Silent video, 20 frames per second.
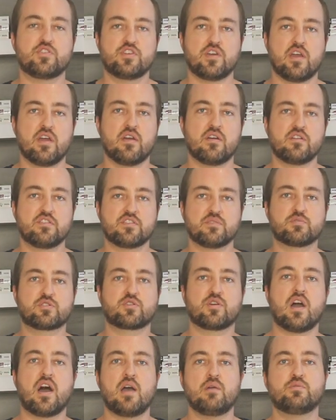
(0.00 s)
share,
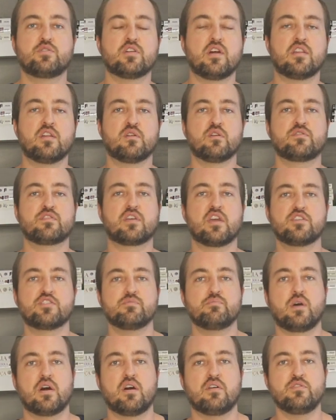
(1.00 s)
subscribe, turn on the
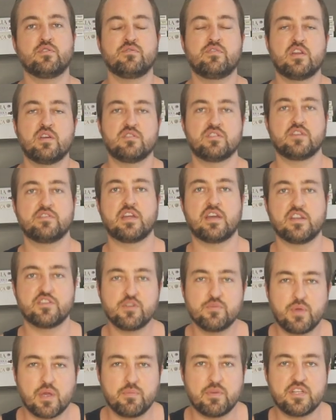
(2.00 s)
notification bell. New videos every day at
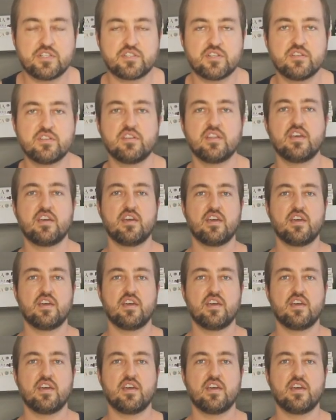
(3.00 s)
2 p.m. Eastern.